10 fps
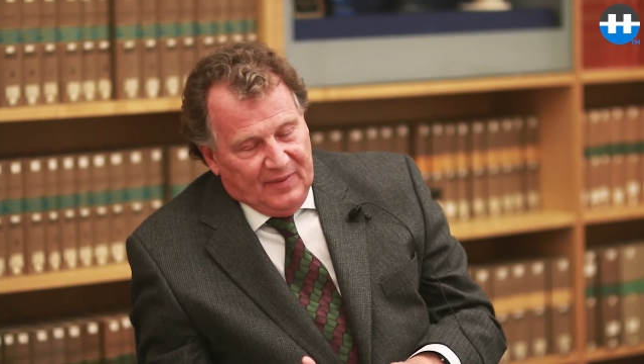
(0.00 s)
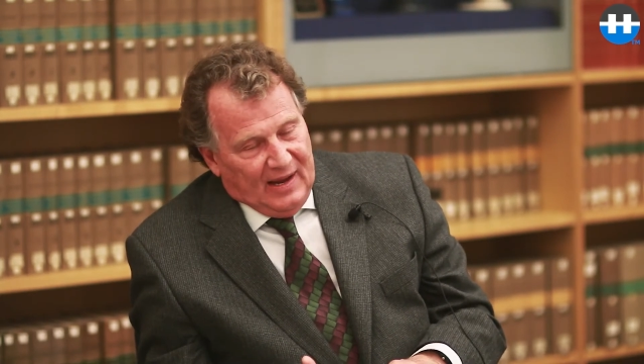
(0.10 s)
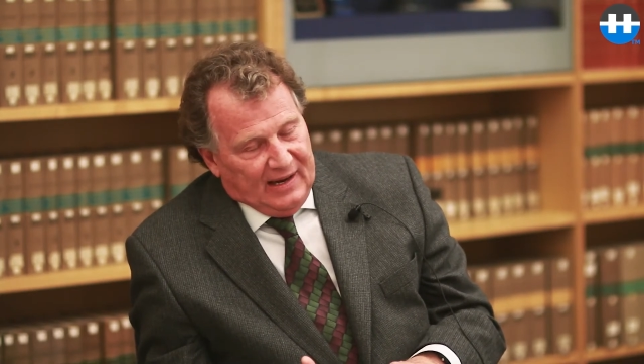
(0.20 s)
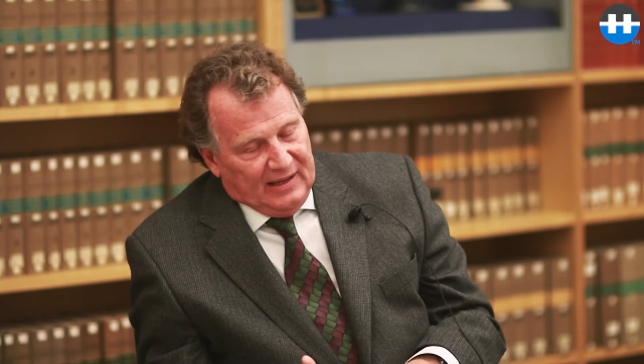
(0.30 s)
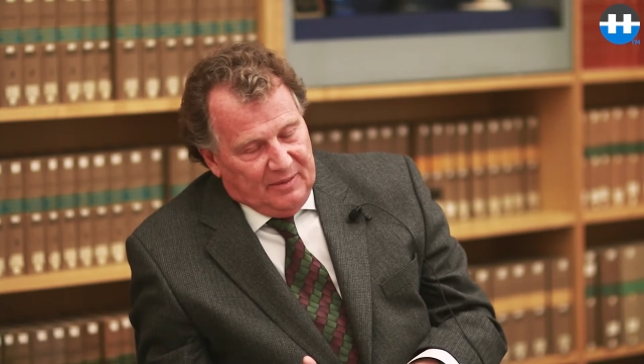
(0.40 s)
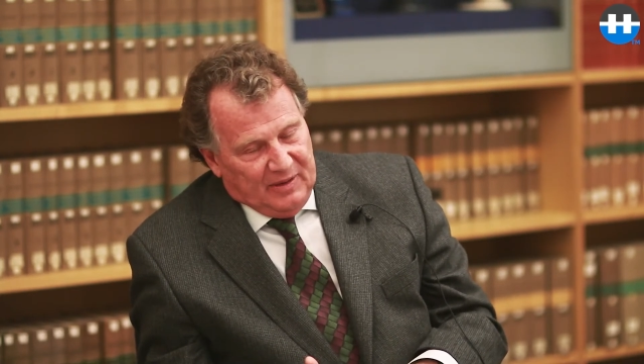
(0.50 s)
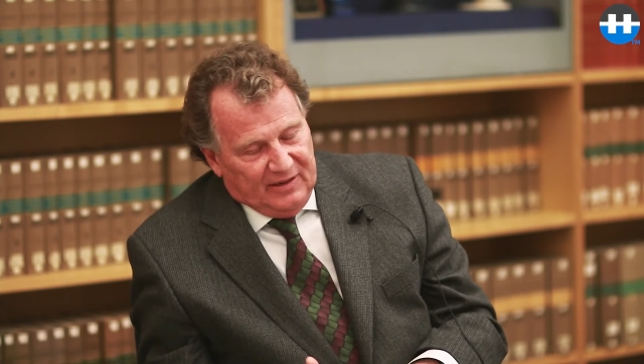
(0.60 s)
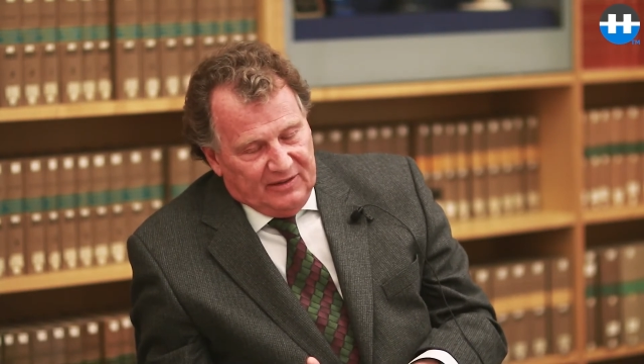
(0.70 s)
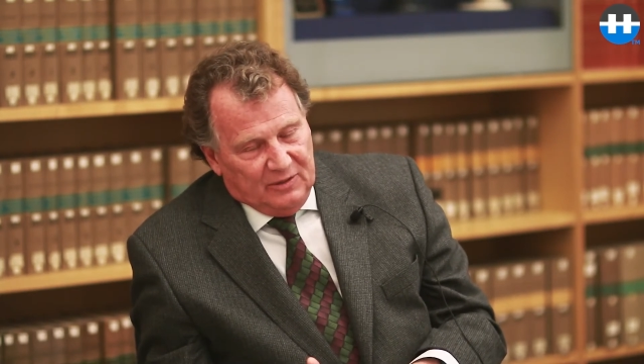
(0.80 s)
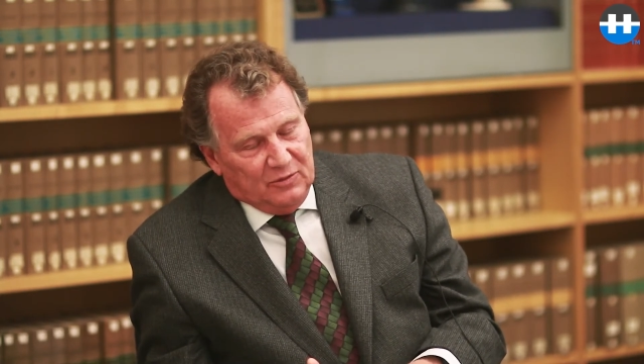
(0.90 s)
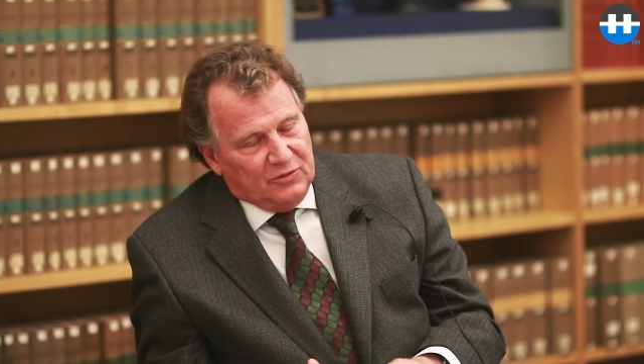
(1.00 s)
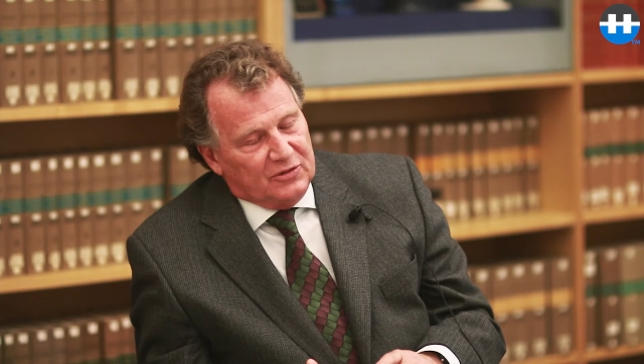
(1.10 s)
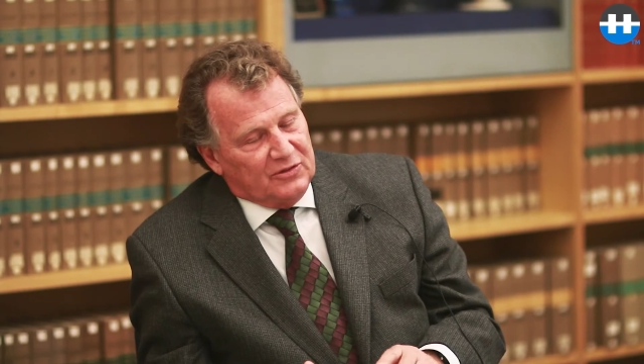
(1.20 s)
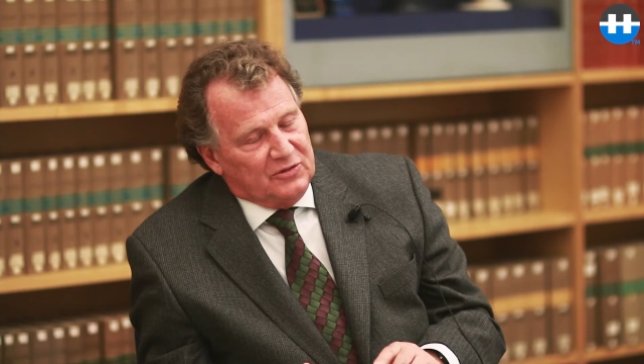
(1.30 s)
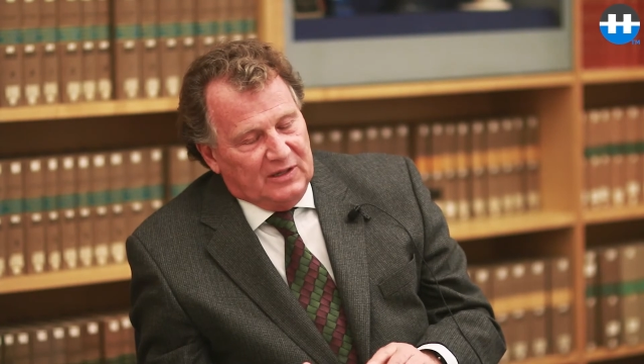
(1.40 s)
academic
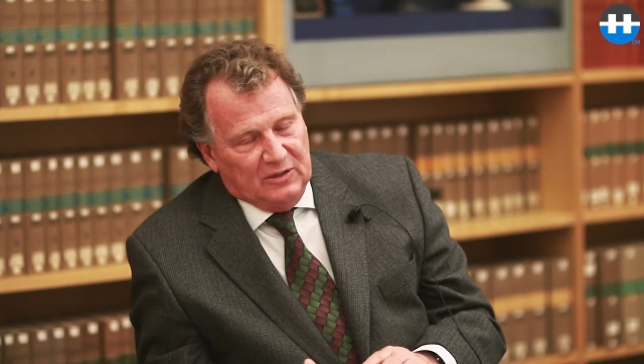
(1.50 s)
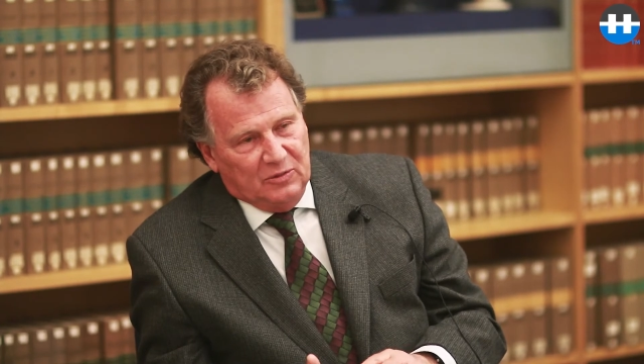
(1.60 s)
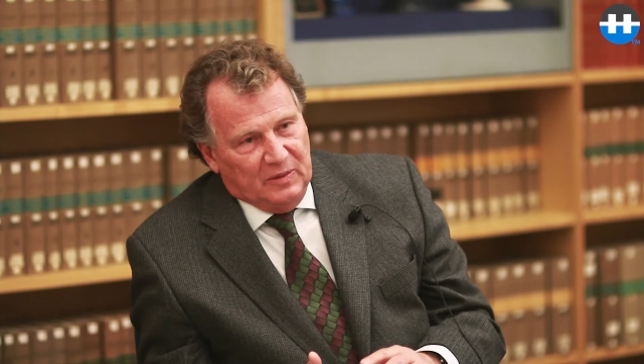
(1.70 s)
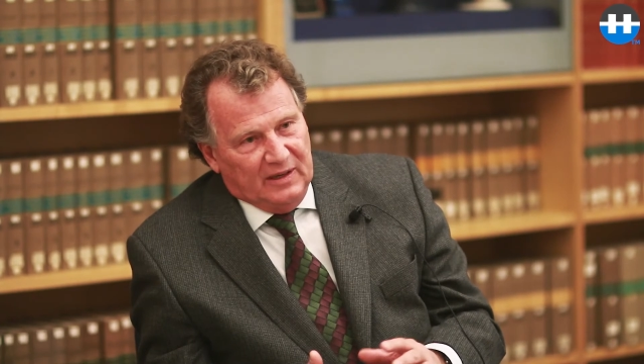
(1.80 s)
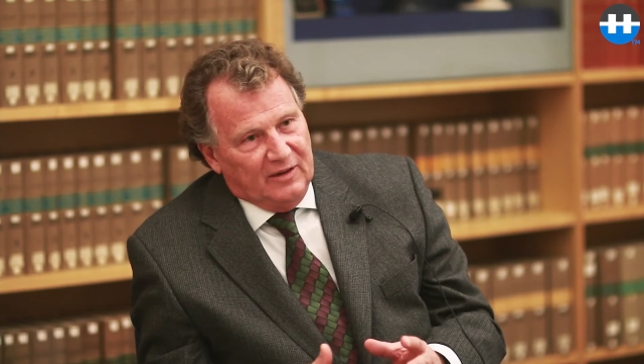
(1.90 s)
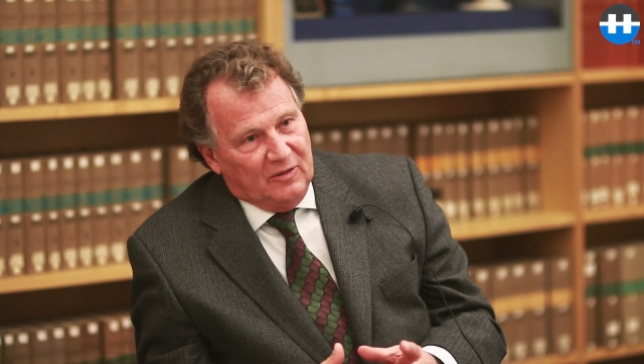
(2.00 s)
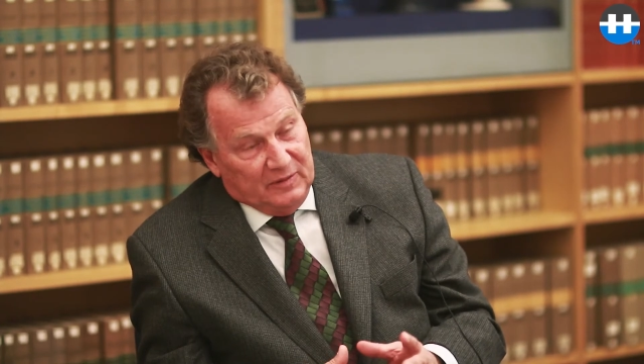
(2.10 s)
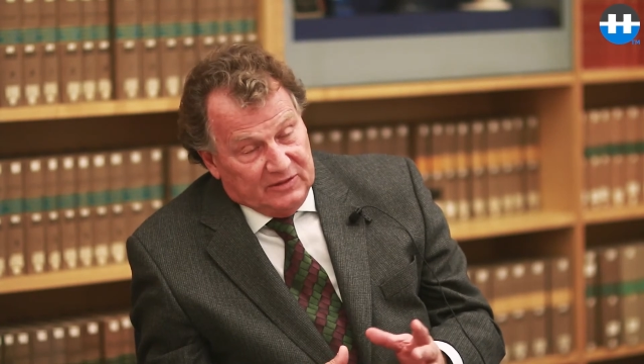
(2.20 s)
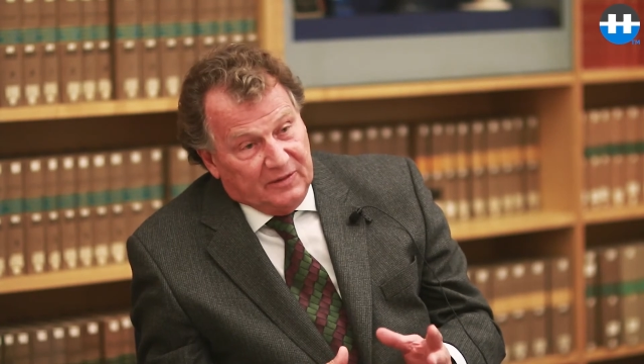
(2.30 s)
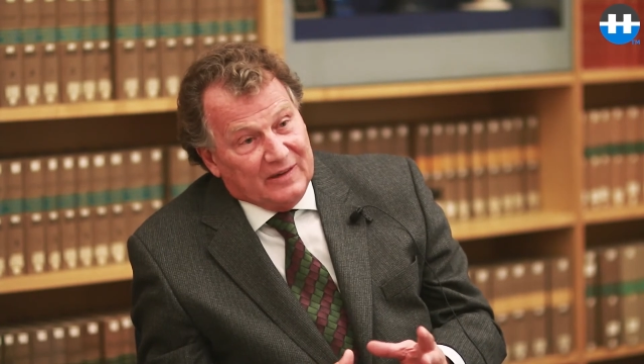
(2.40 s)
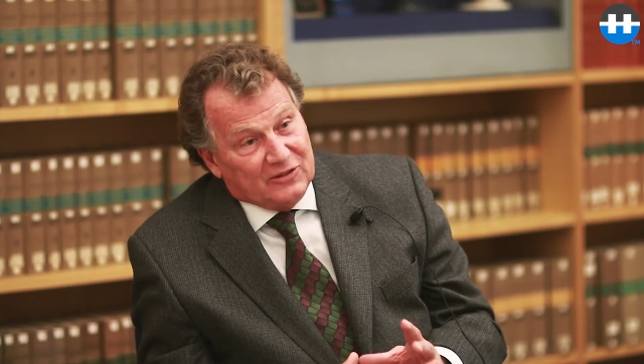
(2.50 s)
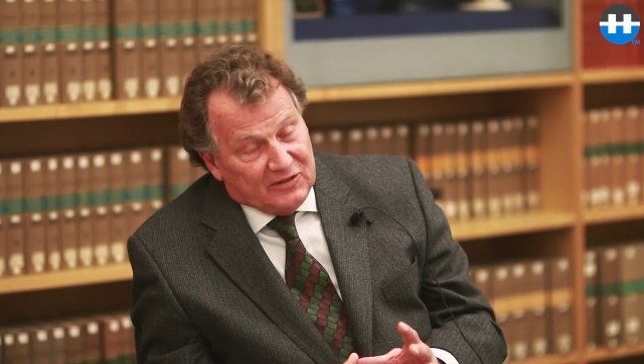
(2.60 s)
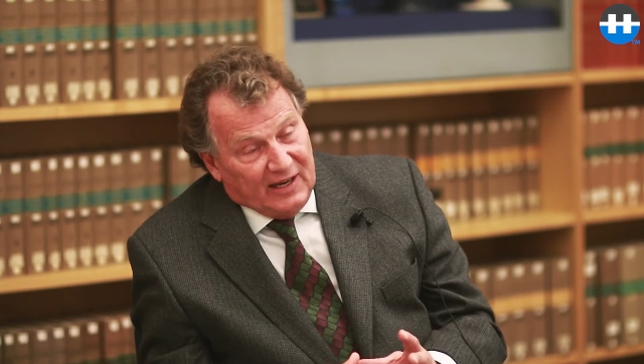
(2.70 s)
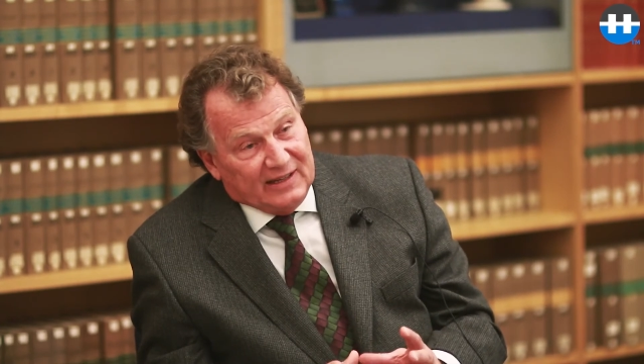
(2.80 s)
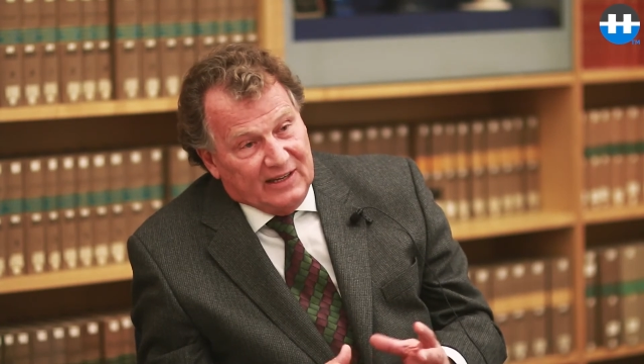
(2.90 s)
institutions, you need to be with civil
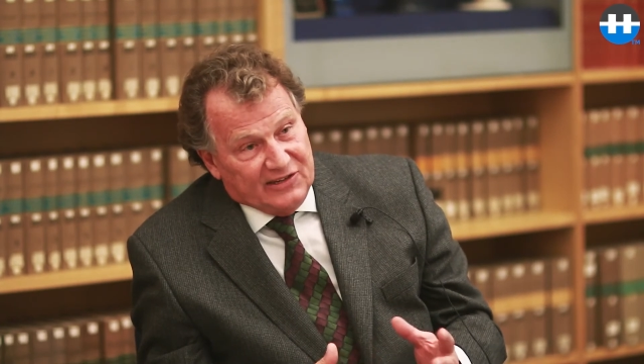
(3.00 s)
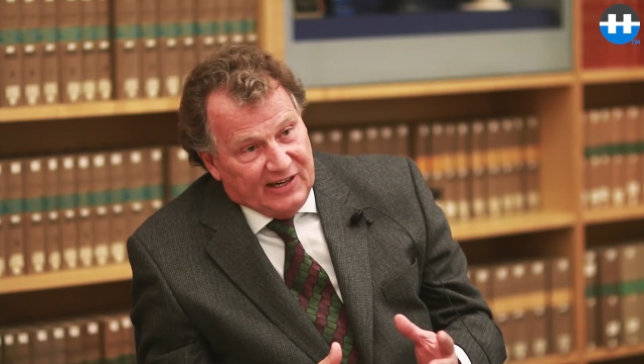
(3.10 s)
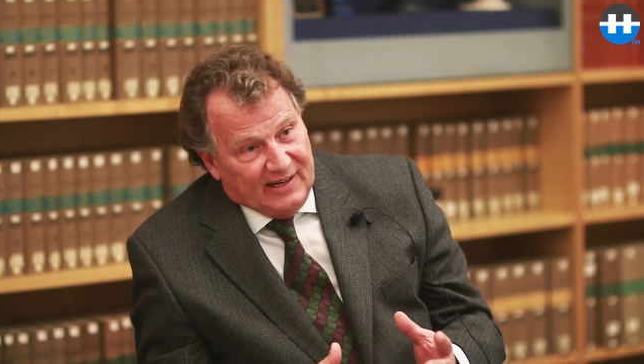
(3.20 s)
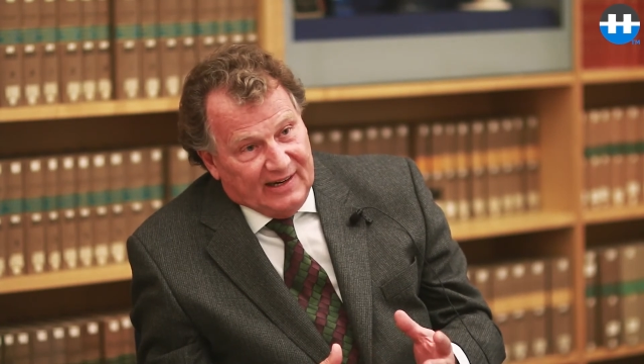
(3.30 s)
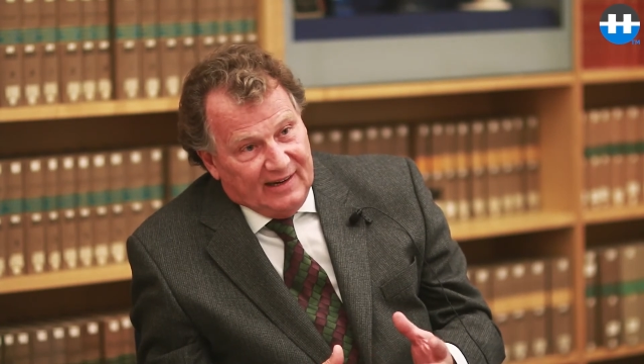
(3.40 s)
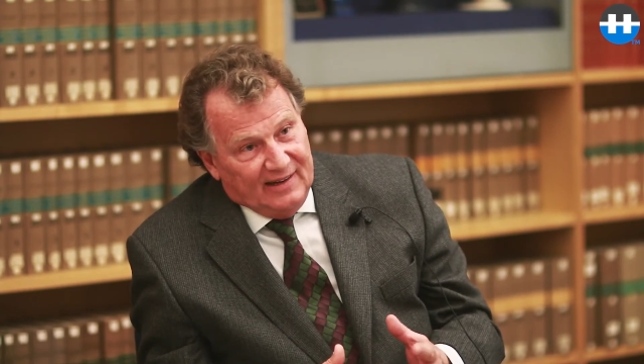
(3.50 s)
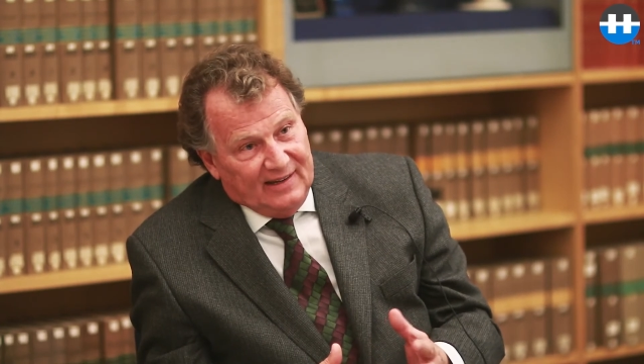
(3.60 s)
society in general.